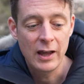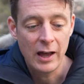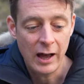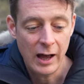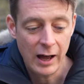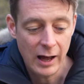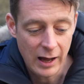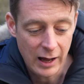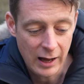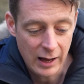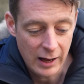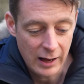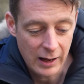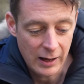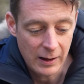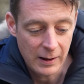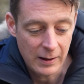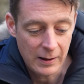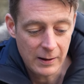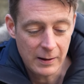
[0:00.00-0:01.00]

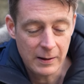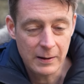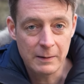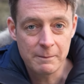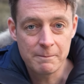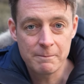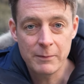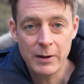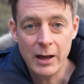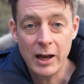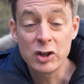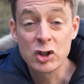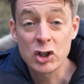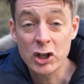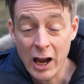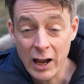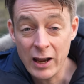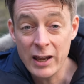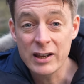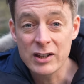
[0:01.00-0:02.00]
and
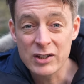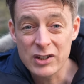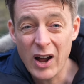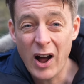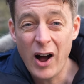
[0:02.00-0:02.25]
shellings